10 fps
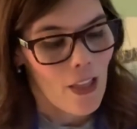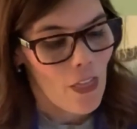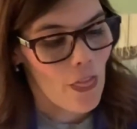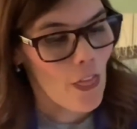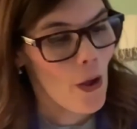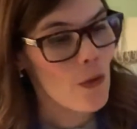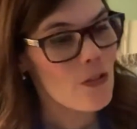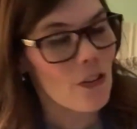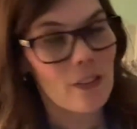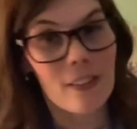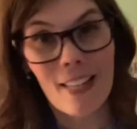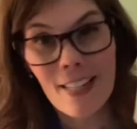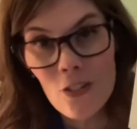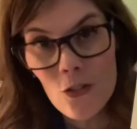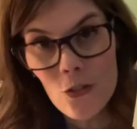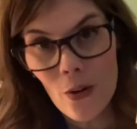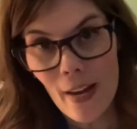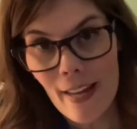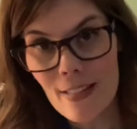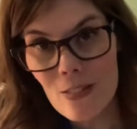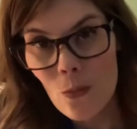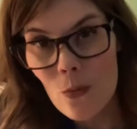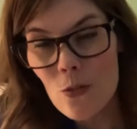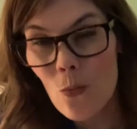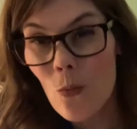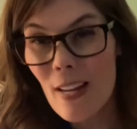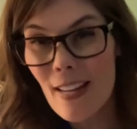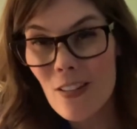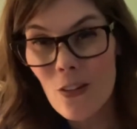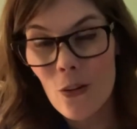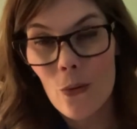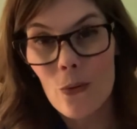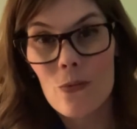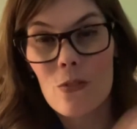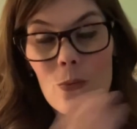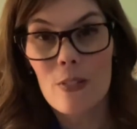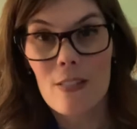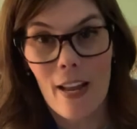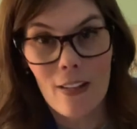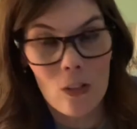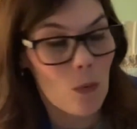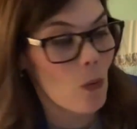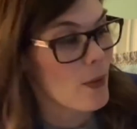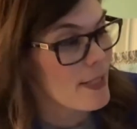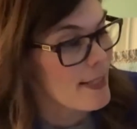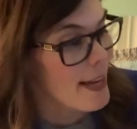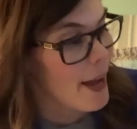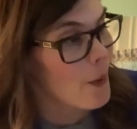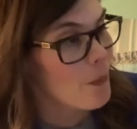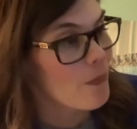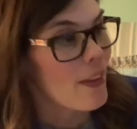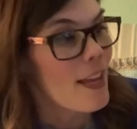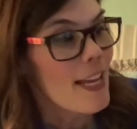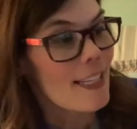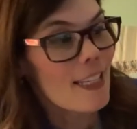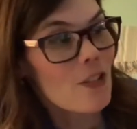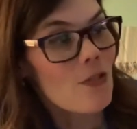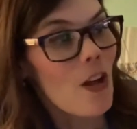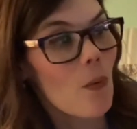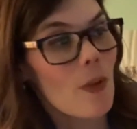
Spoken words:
Those are lunch trays, which we use recyclable ones now. Can you tell what